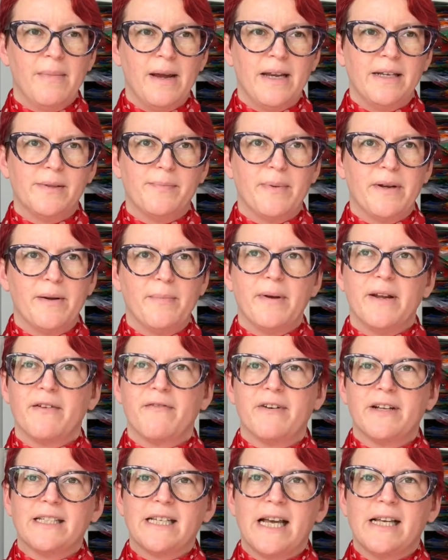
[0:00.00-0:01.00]
it's been a bit
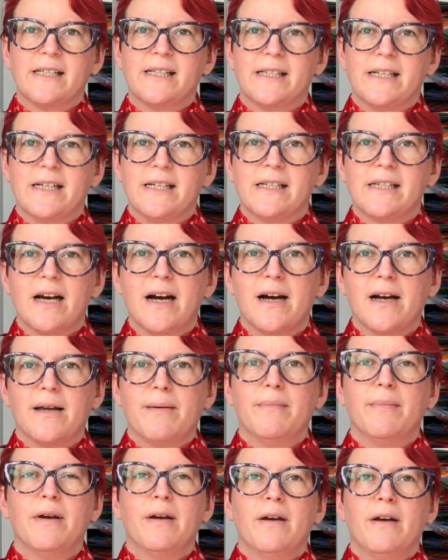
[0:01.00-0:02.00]
of a testing
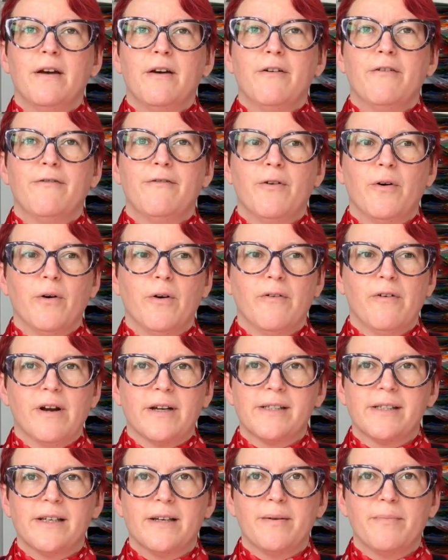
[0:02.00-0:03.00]
time for
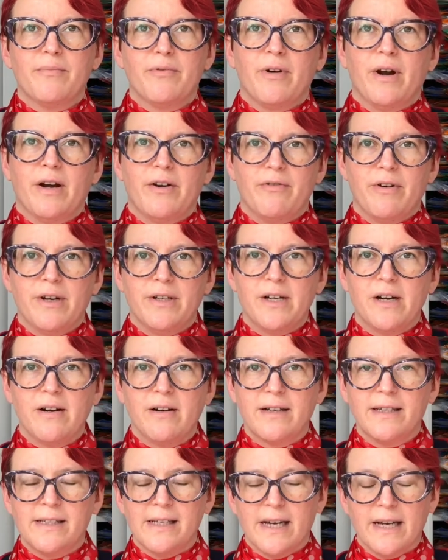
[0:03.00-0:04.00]
us at Pride Road
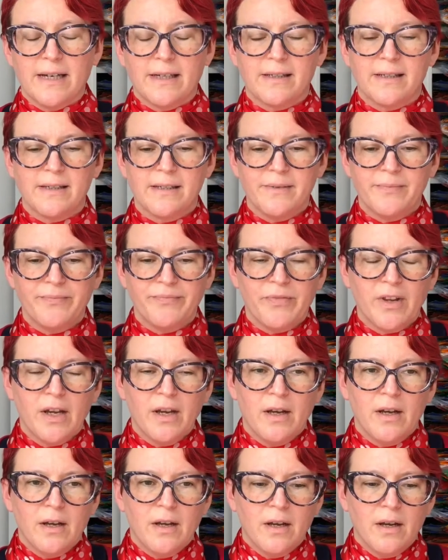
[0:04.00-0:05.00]
Architects.
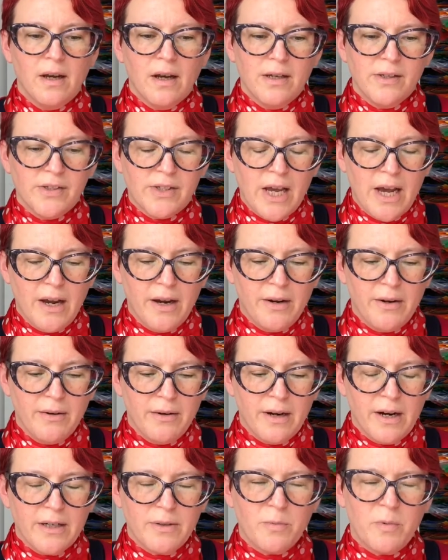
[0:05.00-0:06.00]
So
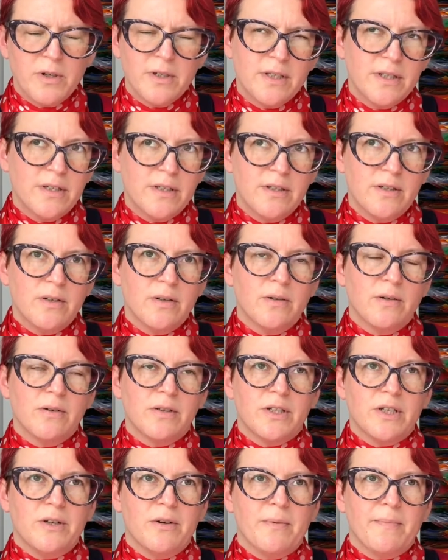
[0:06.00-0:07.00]
I wanted to talk
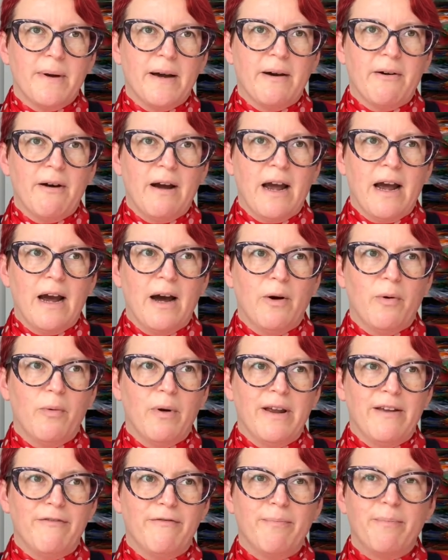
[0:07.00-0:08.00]
to you about how
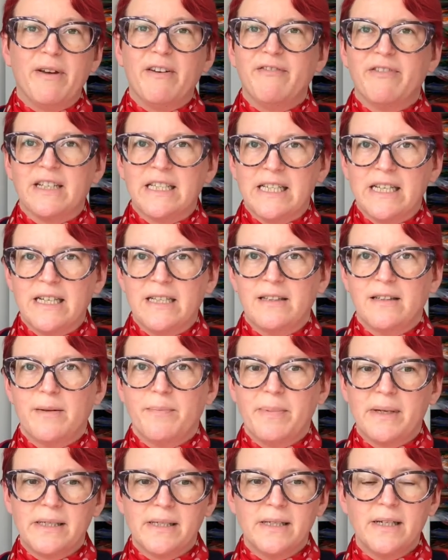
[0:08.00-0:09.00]
we've pivoted the
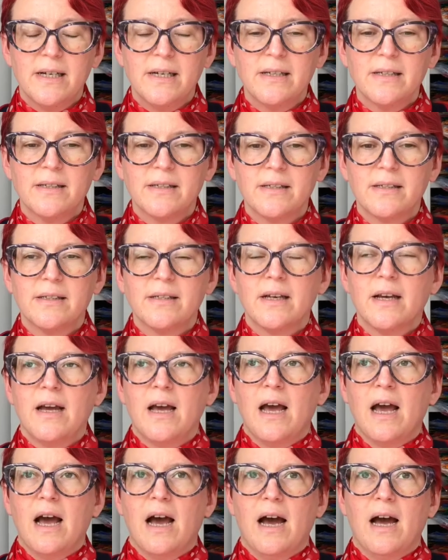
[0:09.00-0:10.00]
business
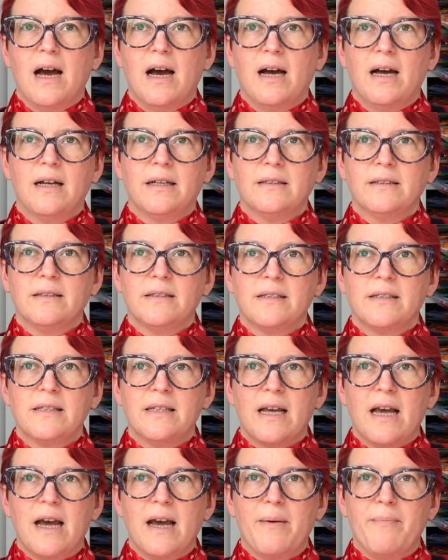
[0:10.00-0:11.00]
and
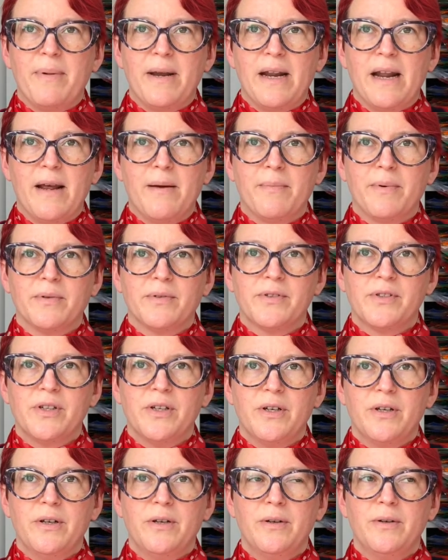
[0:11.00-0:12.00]
been able
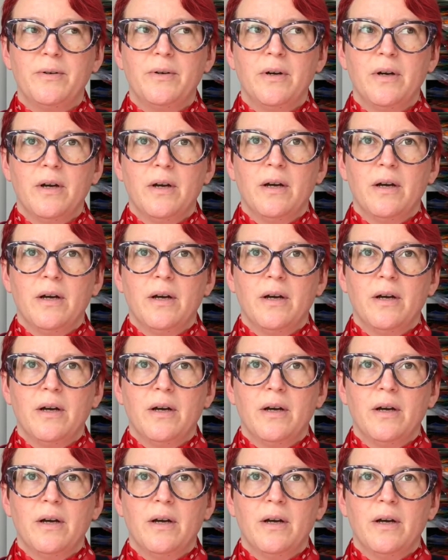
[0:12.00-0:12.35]
to